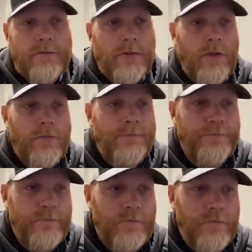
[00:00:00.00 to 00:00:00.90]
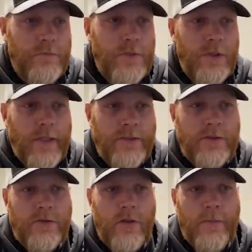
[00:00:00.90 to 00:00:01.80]
So that's
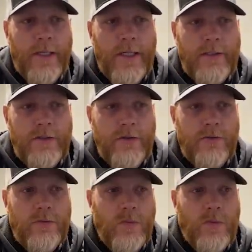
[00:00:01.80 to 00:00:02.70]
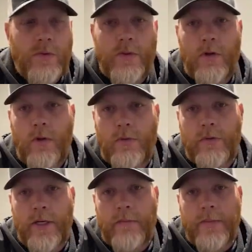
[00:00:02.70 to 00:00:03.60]
the term I like to use when we're doing open
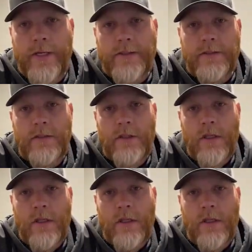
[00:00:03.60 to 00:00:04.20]
graded base,